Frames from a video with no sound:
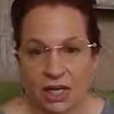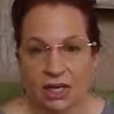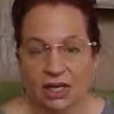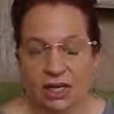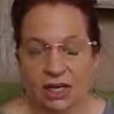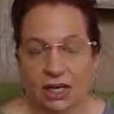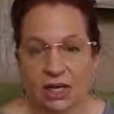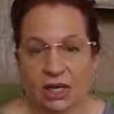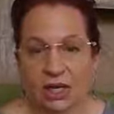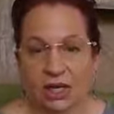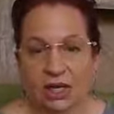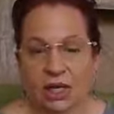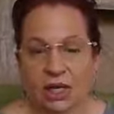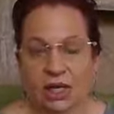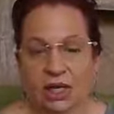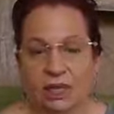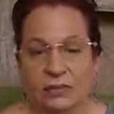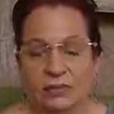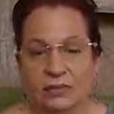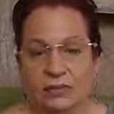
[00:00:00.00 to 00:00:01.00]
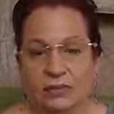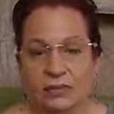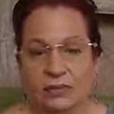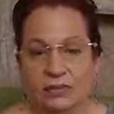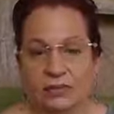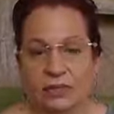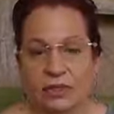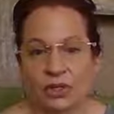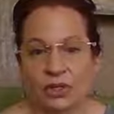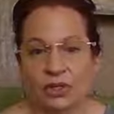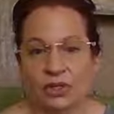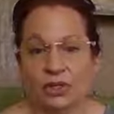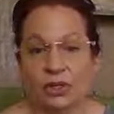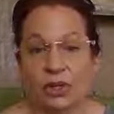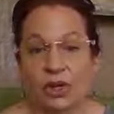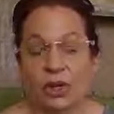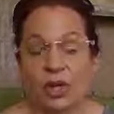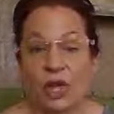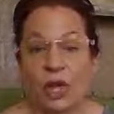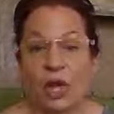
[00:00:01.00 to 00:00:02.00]
and they're um, they're
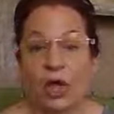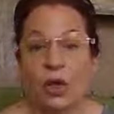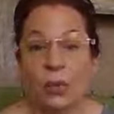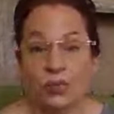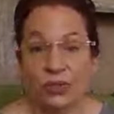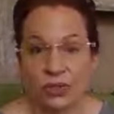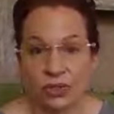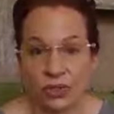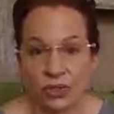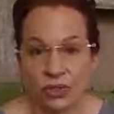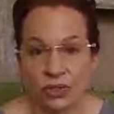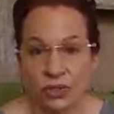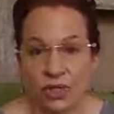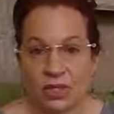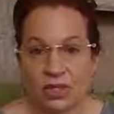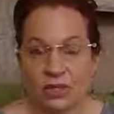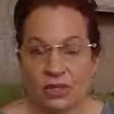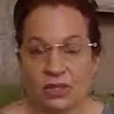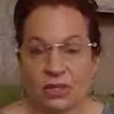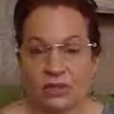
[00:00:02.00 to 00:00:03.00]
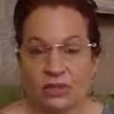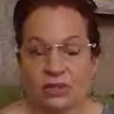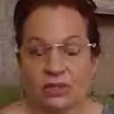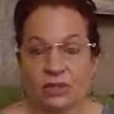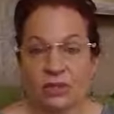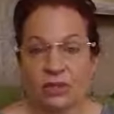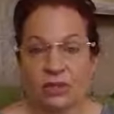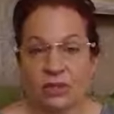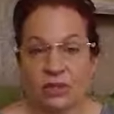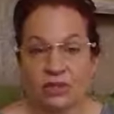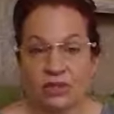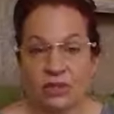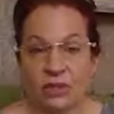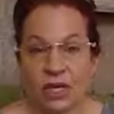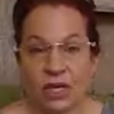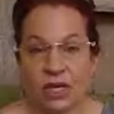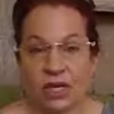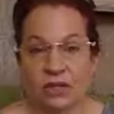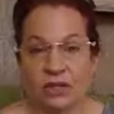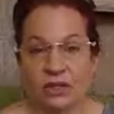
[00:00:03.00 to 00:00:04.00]
helping you and they're
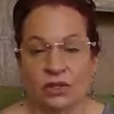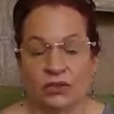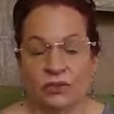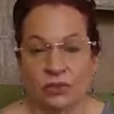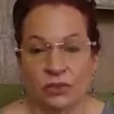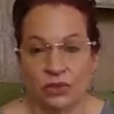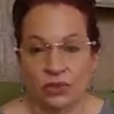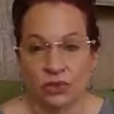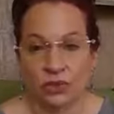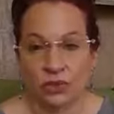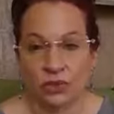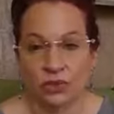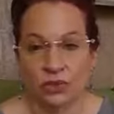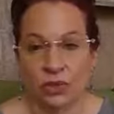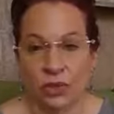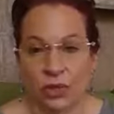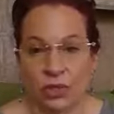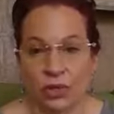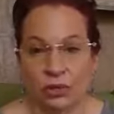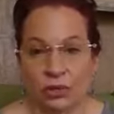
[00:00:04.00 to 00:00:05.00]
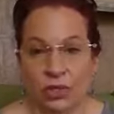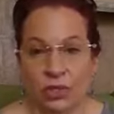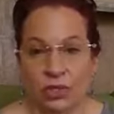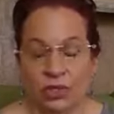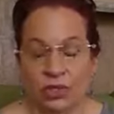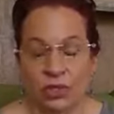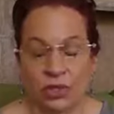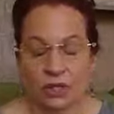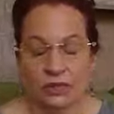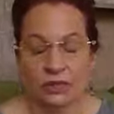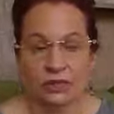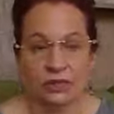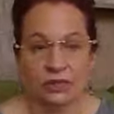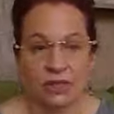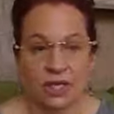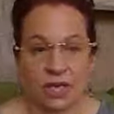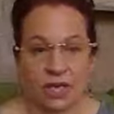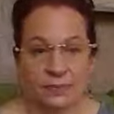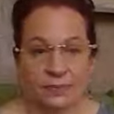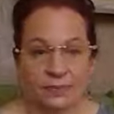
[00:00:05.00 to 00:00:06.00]
solidifying the future for you in Jesus'
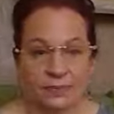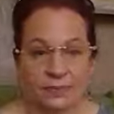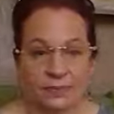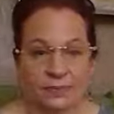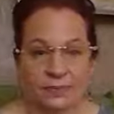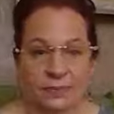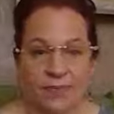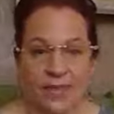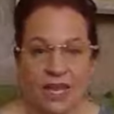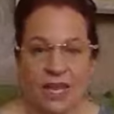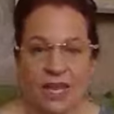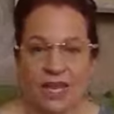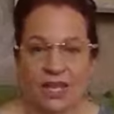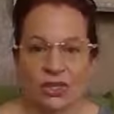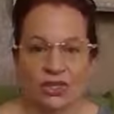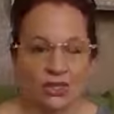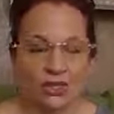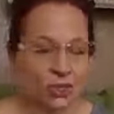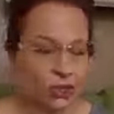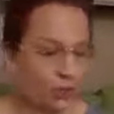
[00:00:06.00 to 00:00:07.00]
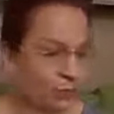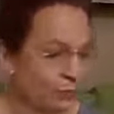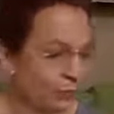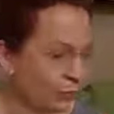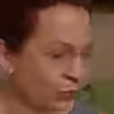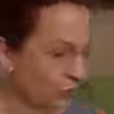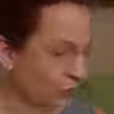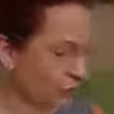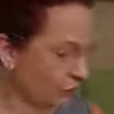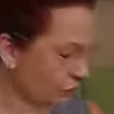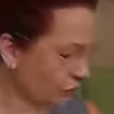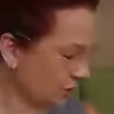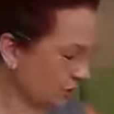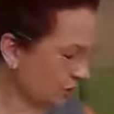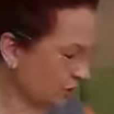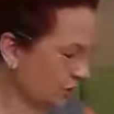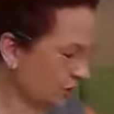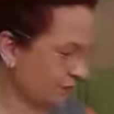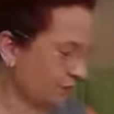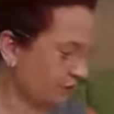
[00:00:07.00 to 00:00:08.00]
name. It's just beautiful
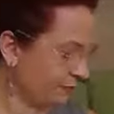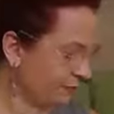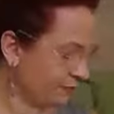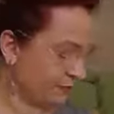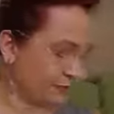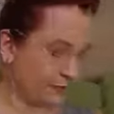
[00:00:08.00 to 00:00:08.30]
and um,